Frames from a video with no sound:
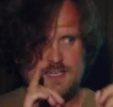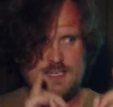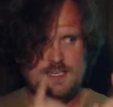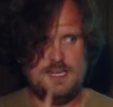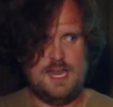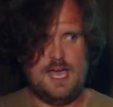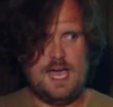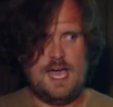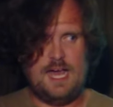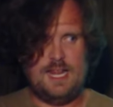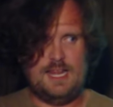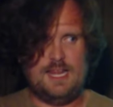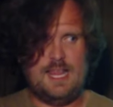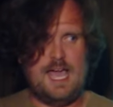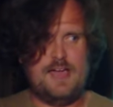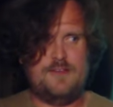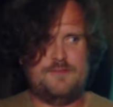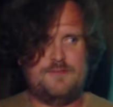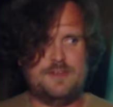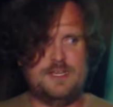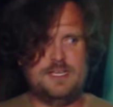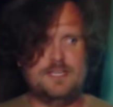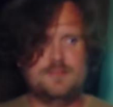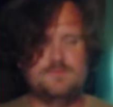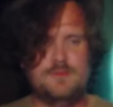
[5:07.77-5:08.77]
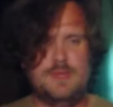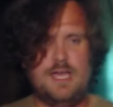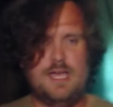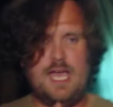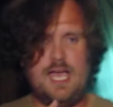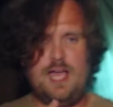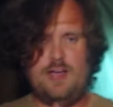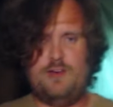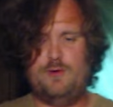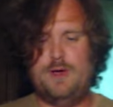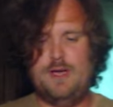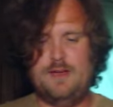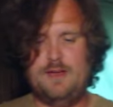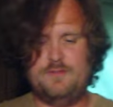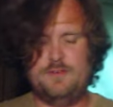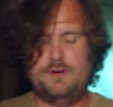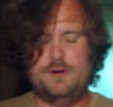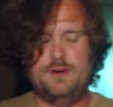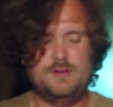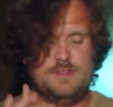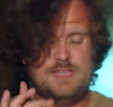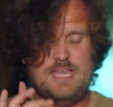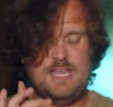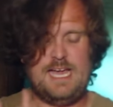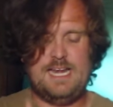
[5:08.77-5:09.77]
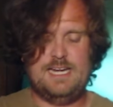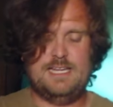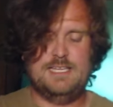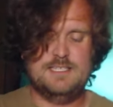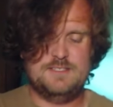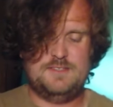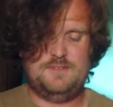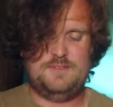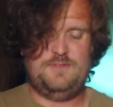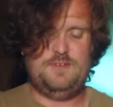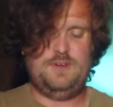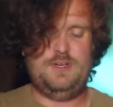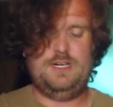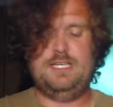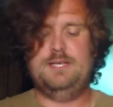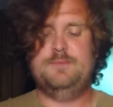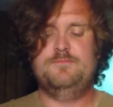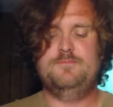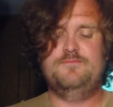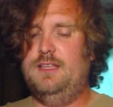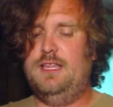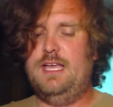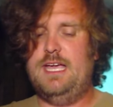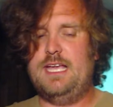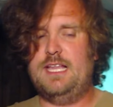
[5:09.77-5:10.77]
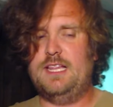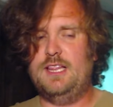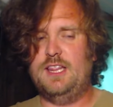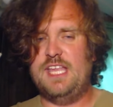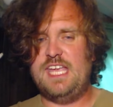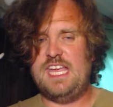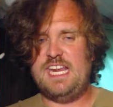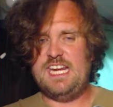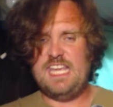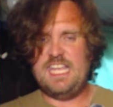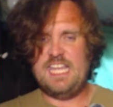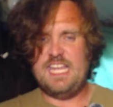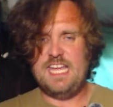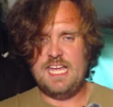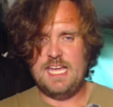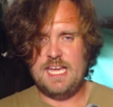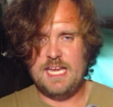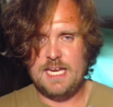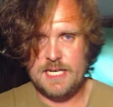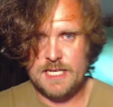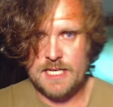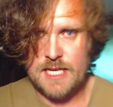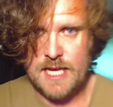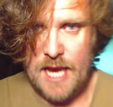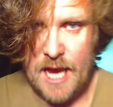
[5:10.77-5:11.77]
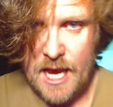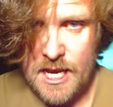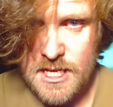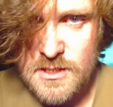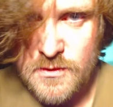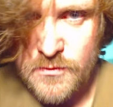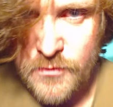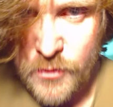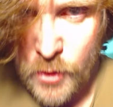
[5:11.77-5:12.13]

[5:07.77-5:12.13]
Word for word: Not laughing. However, that is funny. Like, leaning in as